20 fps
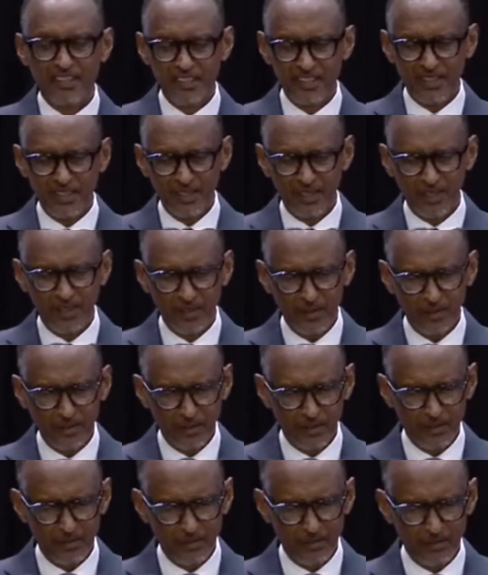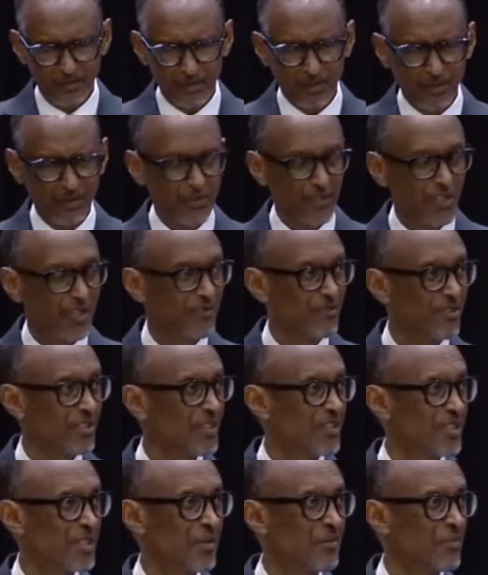Because I have
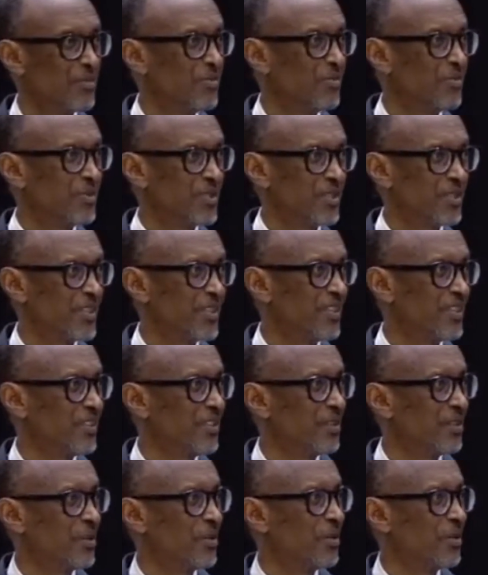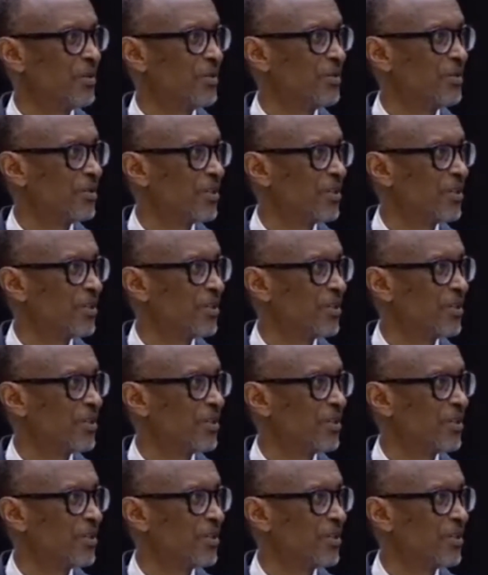seen some people say, you know,